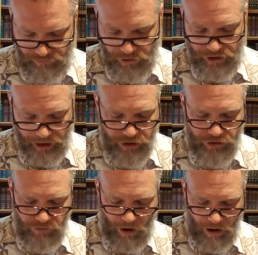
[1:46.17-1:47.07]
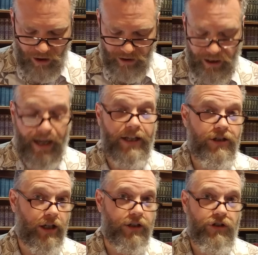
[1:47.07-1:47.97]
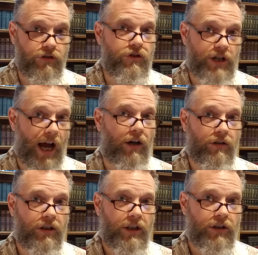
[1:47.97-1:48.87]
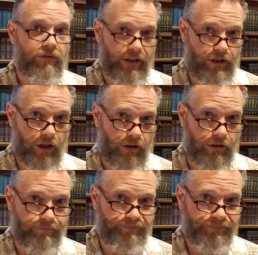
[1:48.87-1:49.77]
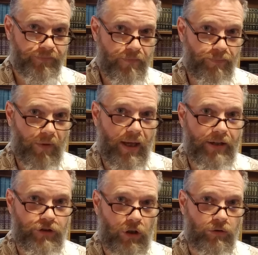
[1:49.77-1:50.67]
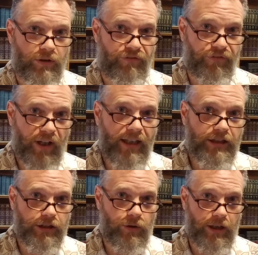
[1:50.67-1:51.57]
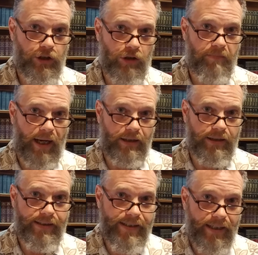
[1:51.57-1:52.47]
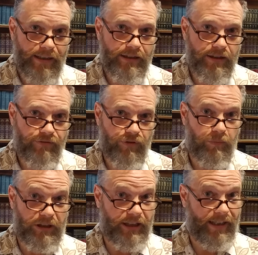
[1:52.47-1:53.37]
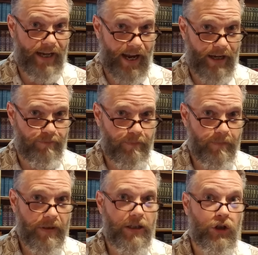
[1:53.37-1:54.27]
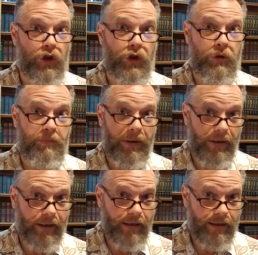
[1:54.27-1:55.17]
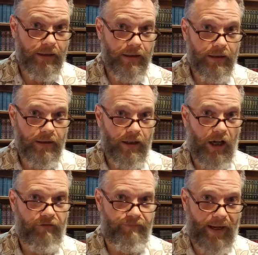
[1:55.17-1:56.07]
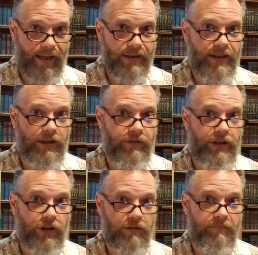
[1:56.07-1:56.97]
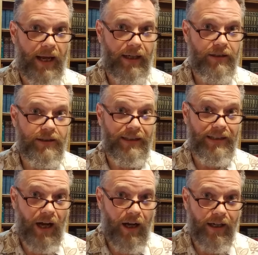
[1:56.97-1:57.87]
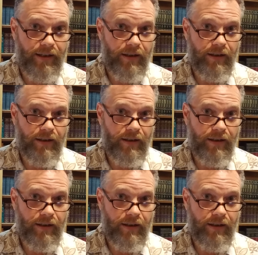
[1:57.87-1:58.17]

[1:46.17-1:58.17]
dust you are, and dust you shall return." And so the flesh is going to turn back to dust from which it came. The spirit of man is going to return back to God,